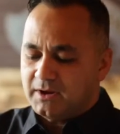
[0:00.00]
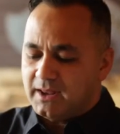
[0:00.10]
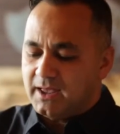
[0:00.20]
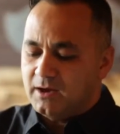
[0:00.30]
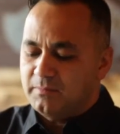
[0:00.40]
going
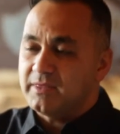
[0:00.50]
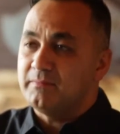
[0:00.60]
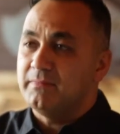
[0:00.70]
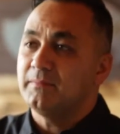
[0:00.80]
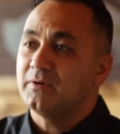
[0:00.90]
to help
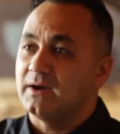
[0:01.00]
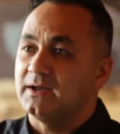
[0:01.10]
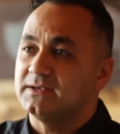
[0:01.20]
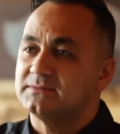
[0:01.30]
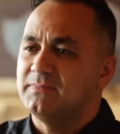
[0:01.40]
them
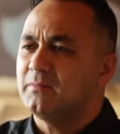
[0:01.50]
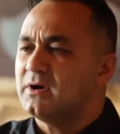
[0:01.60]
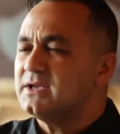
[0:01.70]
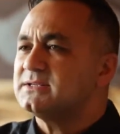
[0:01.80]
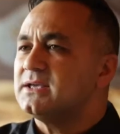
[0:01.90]

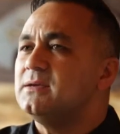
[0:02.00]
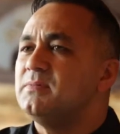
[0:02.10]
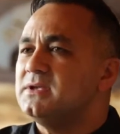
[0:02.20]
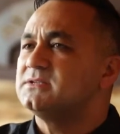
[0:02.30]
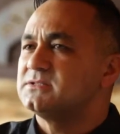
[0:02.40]
memorize key
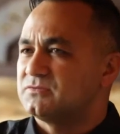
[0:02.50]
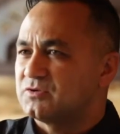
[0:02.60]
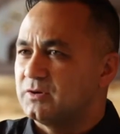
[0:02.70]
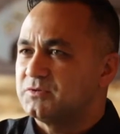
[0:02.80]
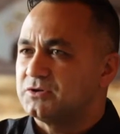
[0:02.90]
pieces of
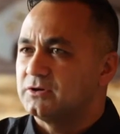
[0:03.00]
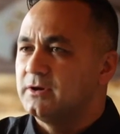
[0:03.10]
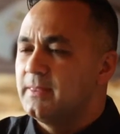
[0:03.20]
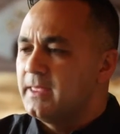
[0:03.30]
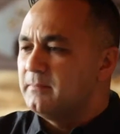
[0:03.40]
Scripture,
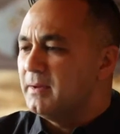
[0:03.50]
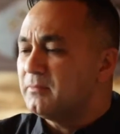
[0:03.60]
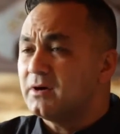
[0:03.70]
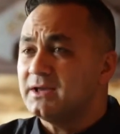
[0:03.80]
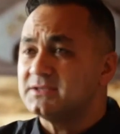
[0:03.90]

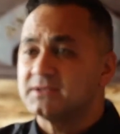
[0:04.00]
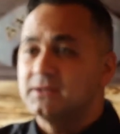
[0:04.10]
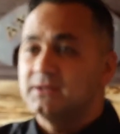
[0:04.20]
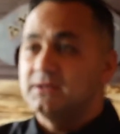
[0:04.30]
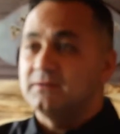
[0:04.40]
memorize
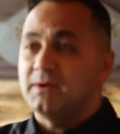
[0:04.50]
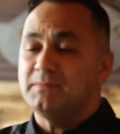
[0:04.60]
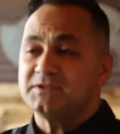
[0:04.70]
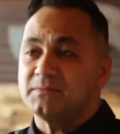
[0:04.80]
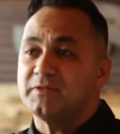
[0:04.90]

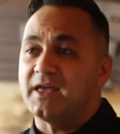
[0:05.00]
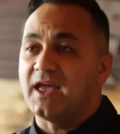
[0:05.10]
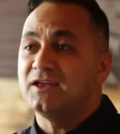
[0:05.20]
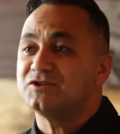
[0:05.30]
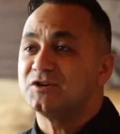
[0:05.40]
maybe some of the
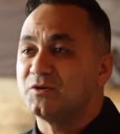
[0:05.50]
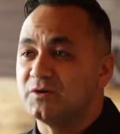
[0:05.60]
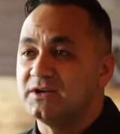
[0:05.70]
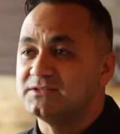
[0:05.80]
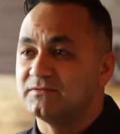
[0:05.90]
ancient
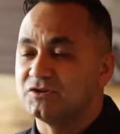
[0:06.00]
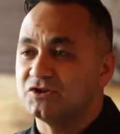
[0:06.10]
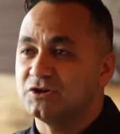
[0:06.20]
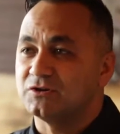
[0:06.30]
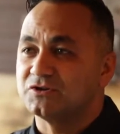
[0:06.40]
creeds of the
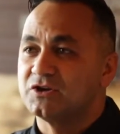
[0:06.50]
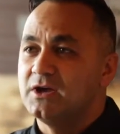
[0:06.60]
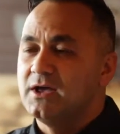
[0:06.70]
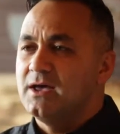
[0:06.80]
church,